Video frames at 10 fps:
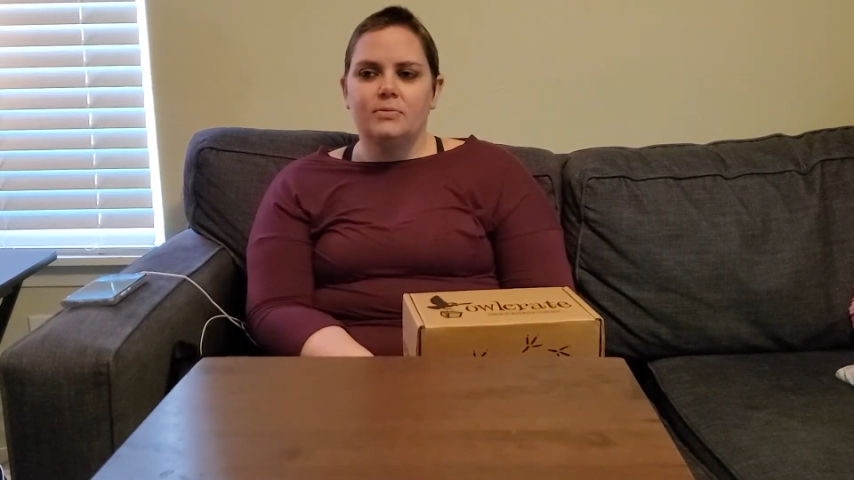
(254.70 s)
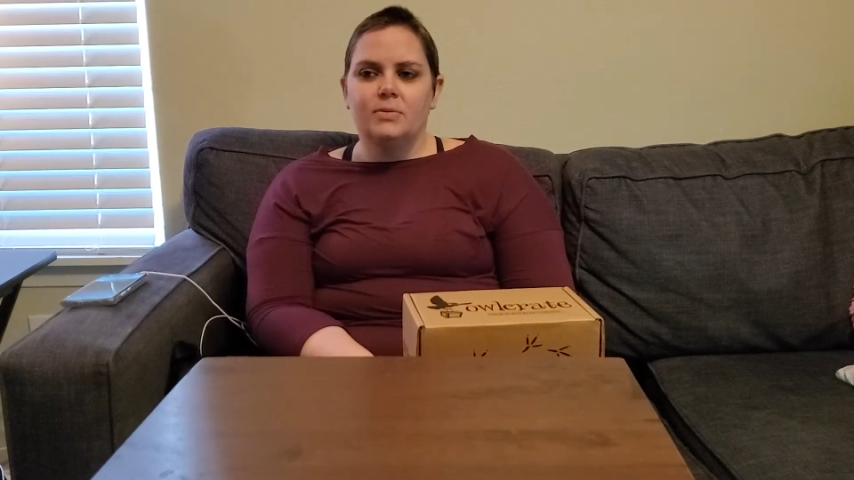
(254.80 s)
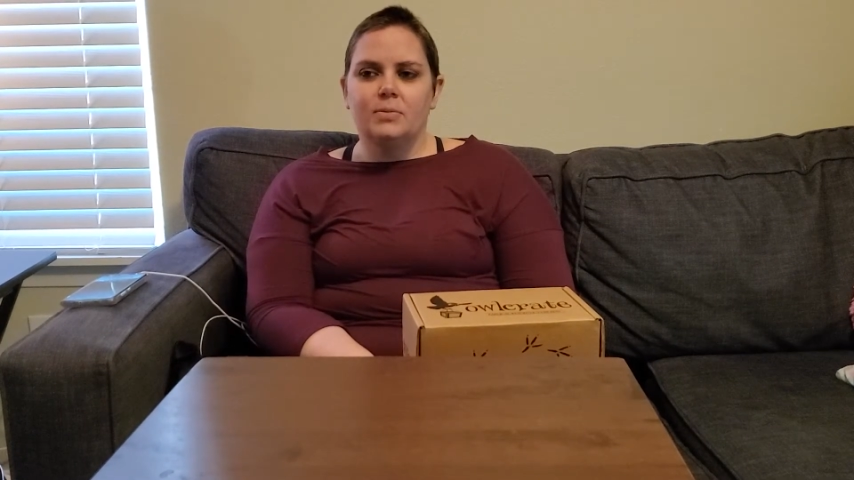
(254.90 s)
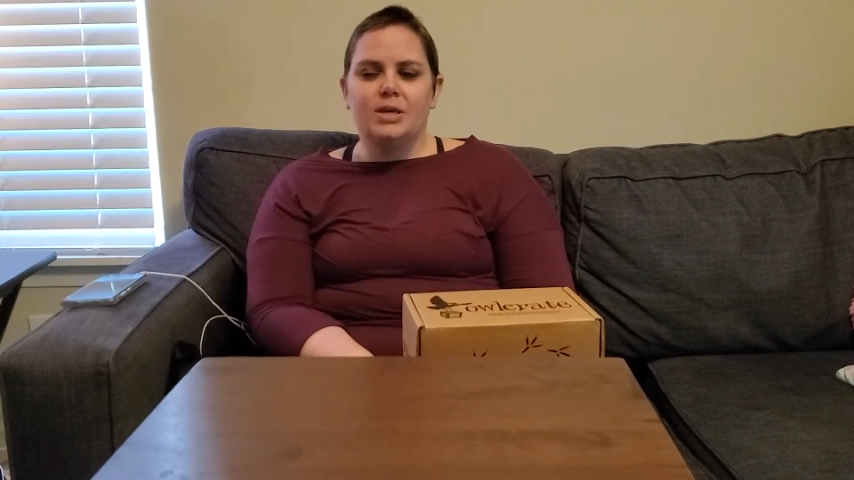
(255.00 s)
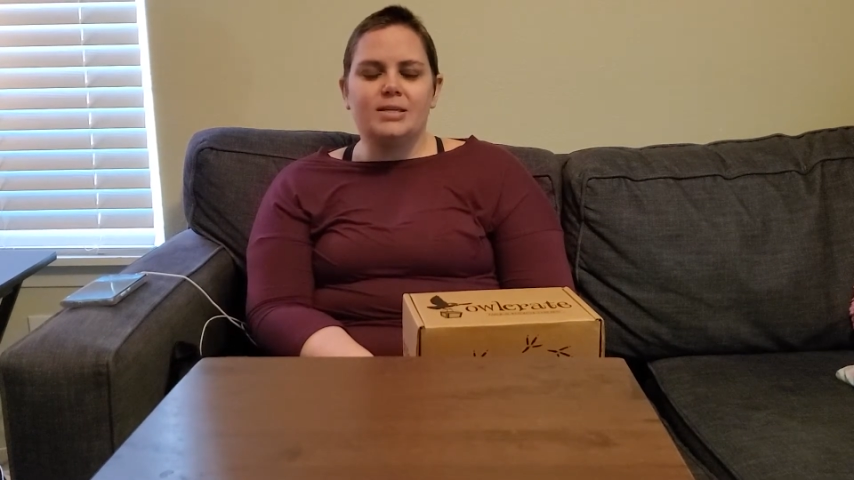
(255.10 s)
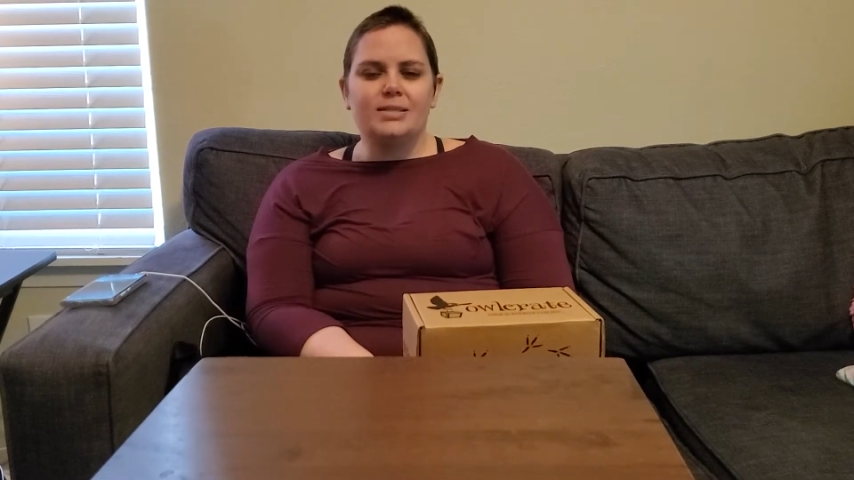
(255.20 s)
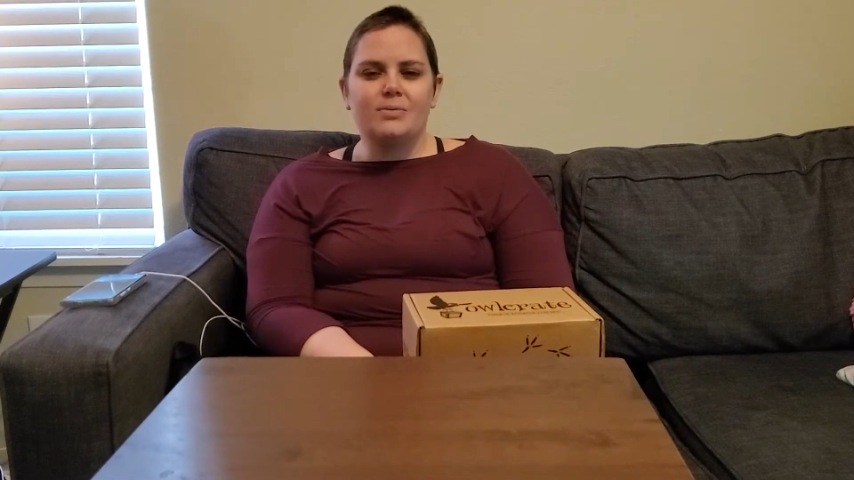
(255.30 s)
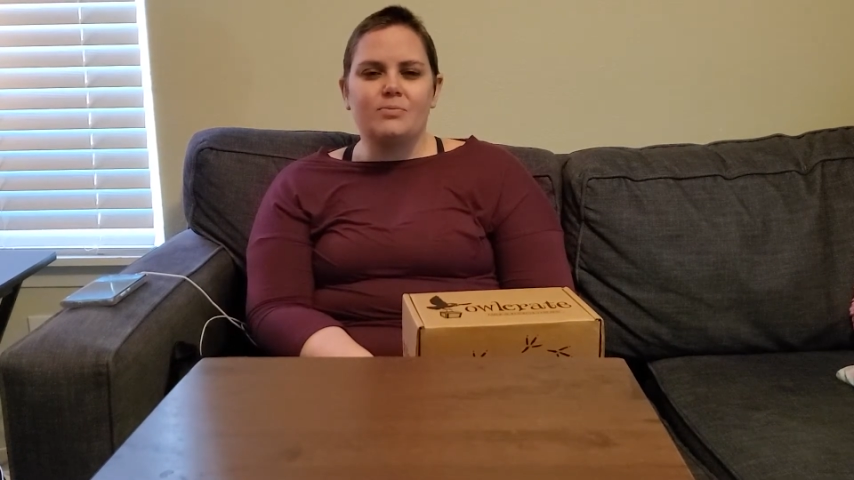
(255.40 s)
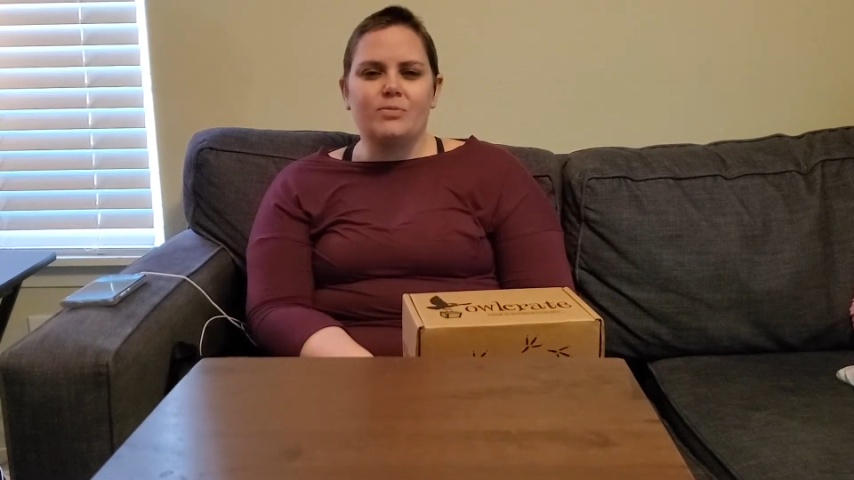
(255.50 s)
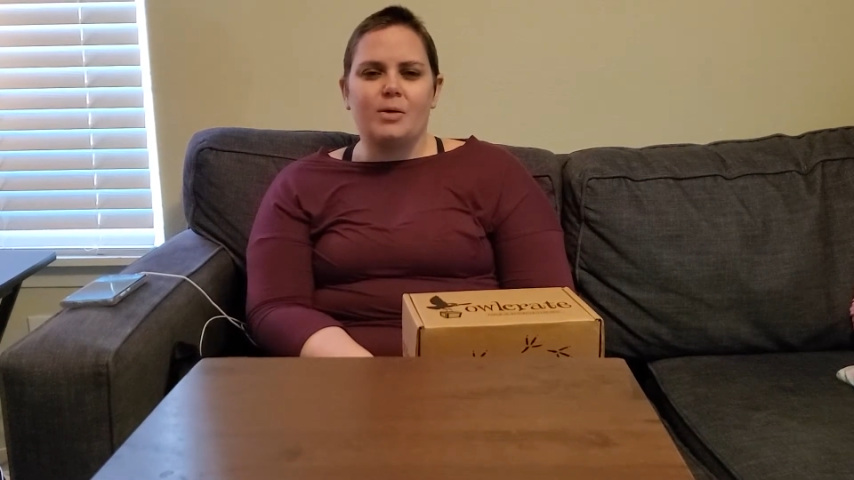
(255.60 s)
because
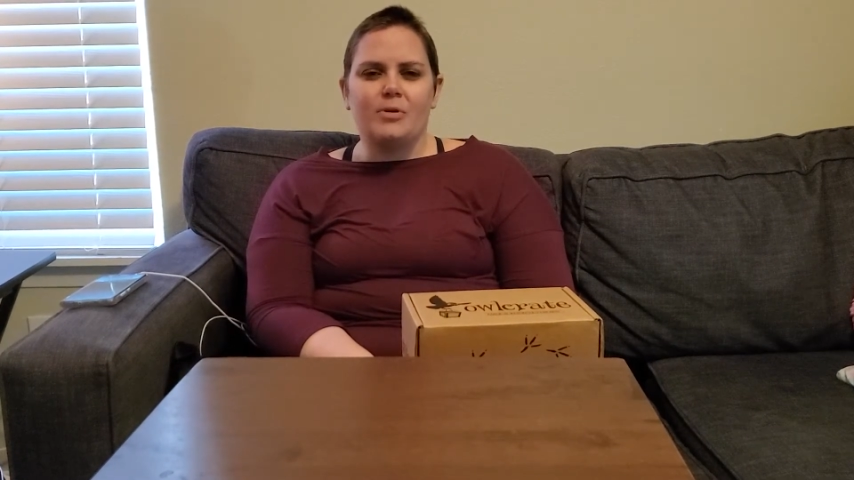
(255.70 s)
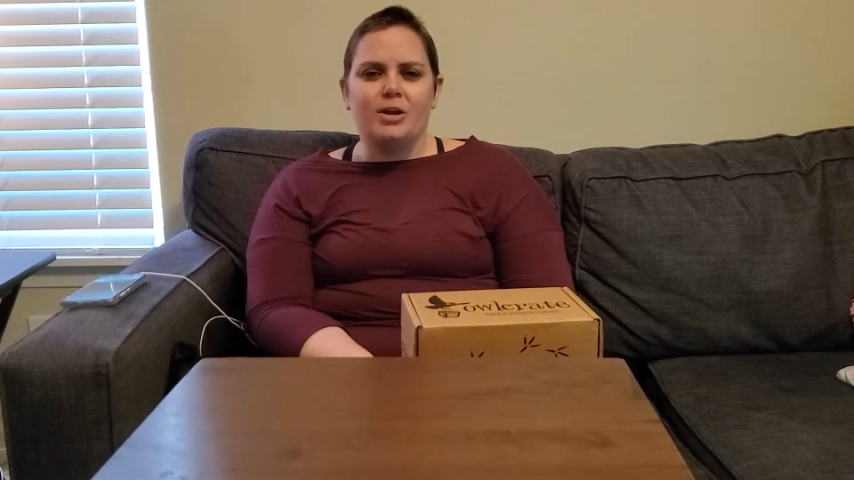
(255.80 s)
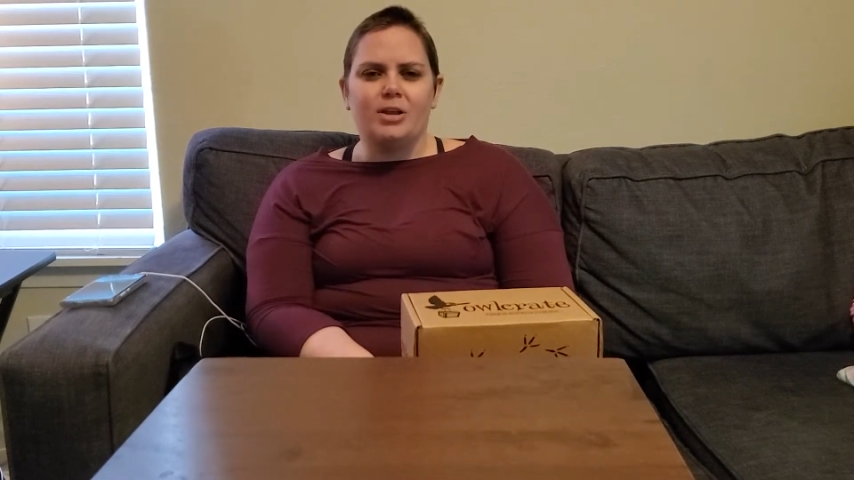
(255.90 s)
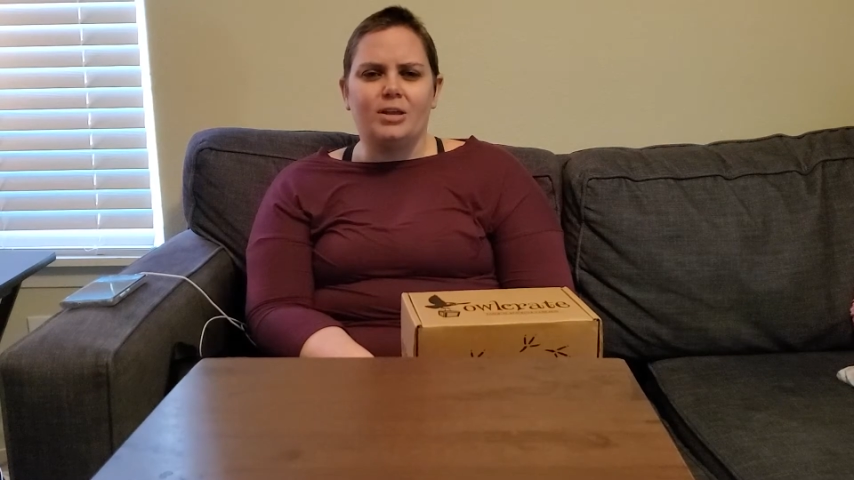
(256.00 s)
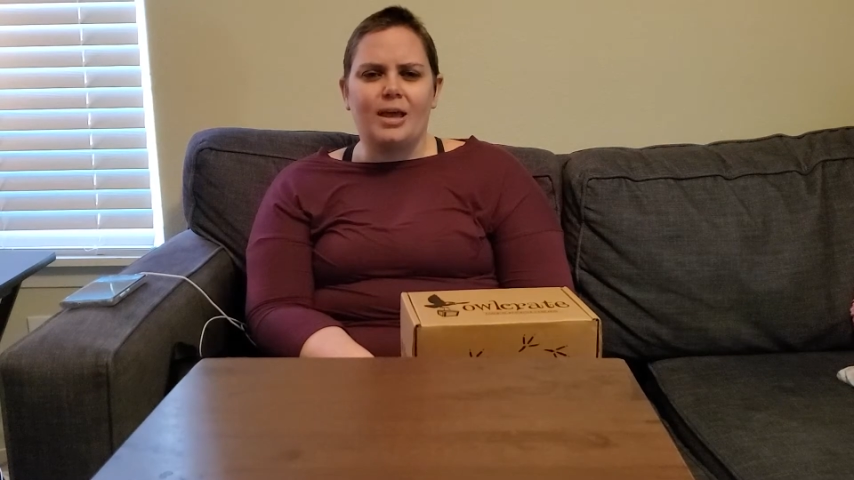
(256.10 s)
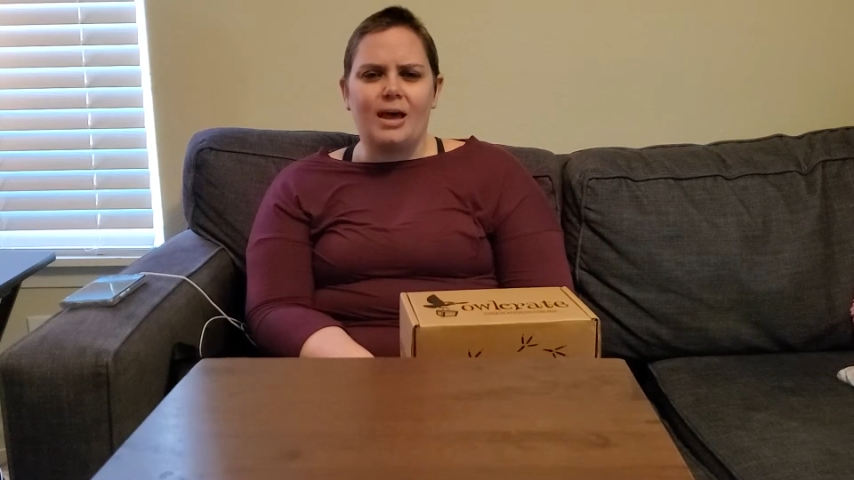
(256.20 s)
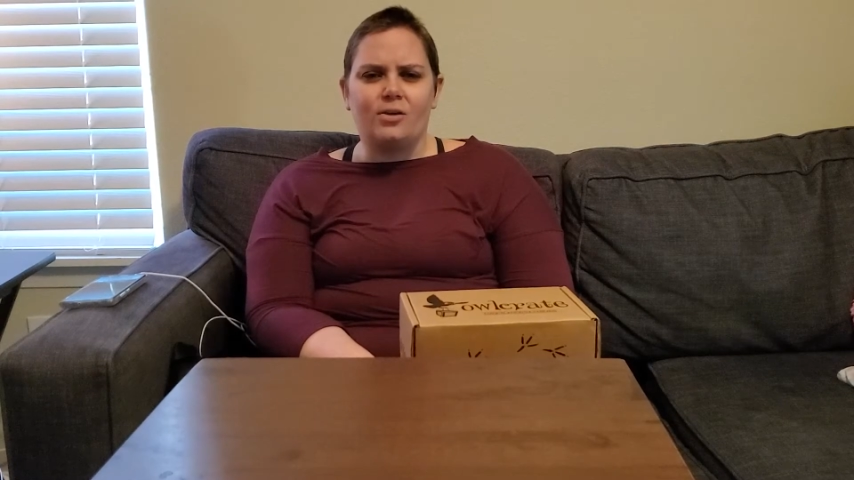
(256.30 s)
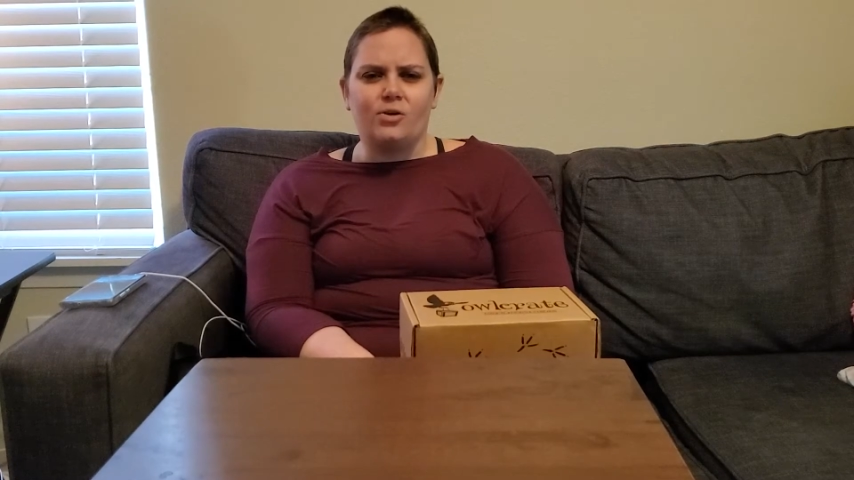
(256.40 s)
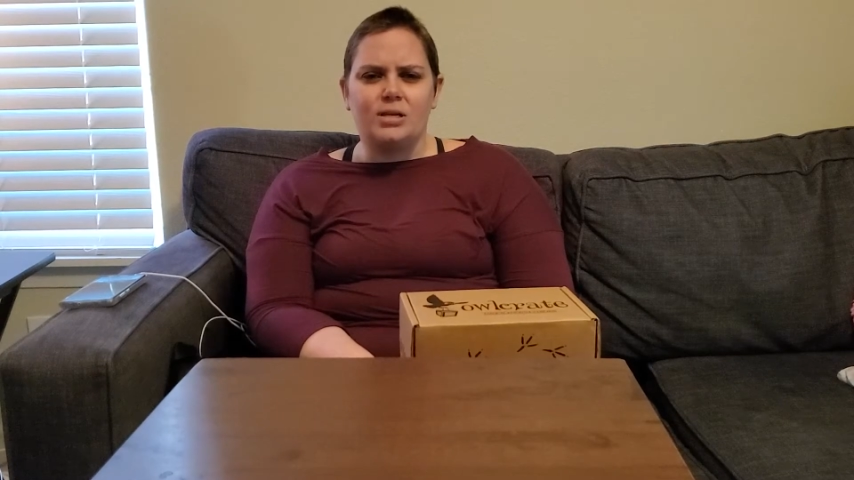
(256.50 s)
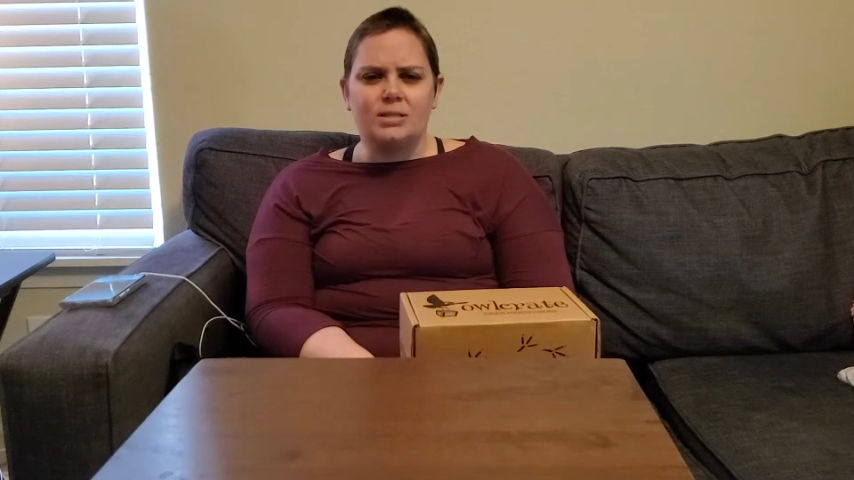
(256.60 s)
I'm not very good at
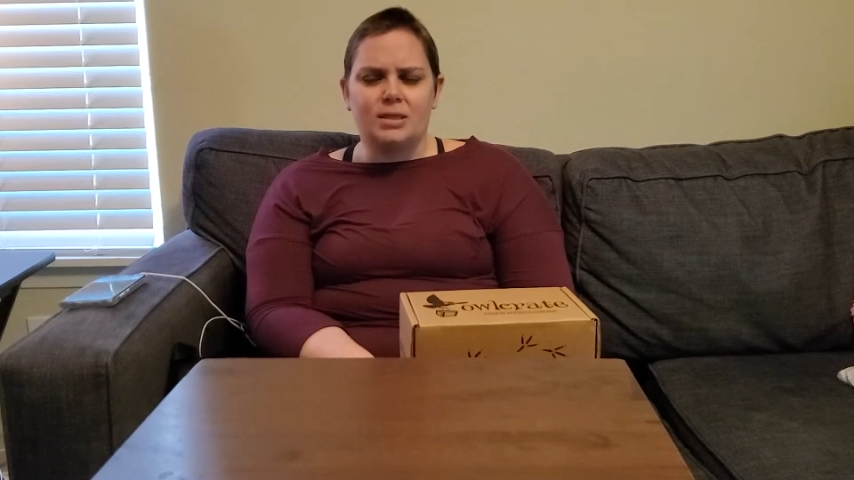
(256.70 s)
categorizing